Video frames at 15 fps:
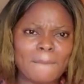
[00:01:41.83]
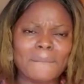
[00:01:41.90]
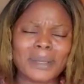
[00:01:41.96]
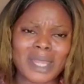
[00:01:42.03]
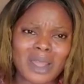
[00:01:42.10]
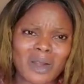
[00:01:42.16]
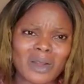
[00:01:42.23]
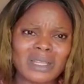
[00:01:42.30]

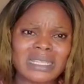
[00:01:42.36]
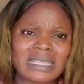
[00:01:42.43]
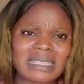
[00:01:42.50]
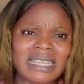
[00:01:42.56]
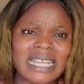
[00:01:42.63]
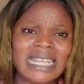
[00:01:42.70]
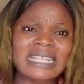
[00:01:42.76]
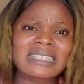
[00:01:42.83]
because
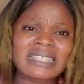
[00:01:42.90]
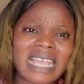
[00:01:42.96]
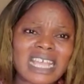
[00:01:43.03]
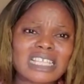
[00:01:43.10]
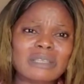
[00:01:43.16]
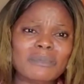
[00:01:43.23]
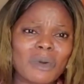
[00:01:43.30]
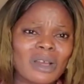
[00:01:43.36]
it
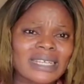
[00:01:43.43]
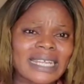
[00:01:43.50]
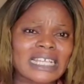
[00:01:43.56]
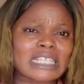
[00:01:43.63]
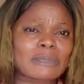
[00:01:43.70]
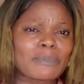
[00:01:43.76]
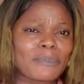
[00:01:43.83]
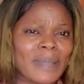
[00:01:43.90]
takes more than
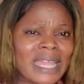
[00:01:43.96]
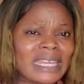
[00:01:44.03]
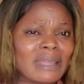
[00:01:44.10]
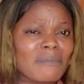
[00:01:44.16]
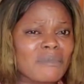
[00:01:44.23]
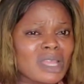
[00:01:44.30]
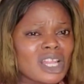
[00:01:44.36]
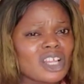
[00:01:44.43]

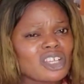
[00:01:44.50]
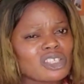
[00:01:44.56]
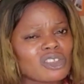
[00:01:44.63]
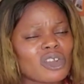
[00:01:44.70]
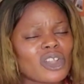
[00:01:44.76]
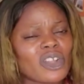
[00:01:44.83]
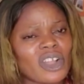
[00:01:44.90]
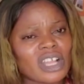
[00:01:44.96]
spending millions
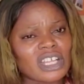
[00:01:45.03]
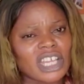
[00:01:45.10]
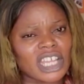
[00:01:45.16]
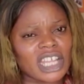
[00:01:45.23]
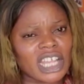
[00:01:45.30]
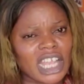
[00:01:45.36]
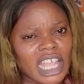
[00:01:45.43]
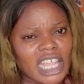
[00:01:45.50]
on your
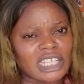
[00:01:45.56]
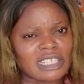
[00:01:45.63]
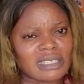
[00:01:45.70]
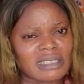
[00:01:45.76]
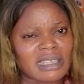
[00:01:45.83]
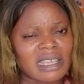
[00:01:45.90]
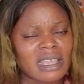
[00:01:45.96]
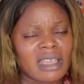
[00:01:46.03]

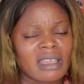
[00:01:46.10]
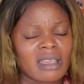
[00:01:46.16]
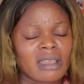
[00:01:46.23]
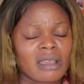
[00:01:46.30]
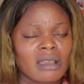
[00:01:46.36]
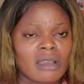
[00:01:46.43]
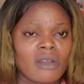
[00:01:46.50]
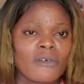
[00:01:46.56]
kids
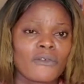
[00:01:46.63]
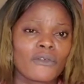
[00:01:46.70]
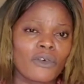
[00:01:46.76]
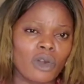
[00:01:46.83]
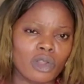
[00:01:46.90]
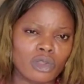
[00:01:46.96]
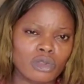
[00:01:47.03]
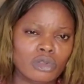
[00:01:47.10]

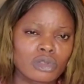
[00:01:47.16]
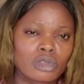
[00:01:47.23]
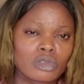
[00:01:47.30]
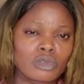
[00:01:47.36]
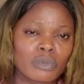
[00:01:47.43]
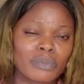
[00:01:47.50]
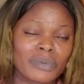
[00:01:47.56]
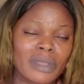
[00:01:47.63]
for you
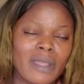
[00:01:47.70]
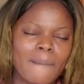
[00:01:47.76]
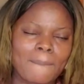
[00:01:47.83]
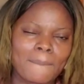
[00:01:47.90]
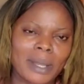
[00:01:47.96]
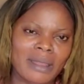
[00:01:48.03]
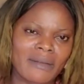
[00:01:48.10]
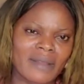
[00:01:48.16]
to be a
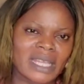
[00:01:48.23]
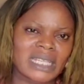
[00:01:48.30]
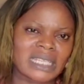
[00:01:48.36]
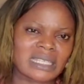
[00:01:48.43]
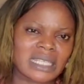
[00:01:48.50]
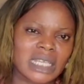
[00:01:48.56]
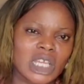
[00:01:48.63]
parent.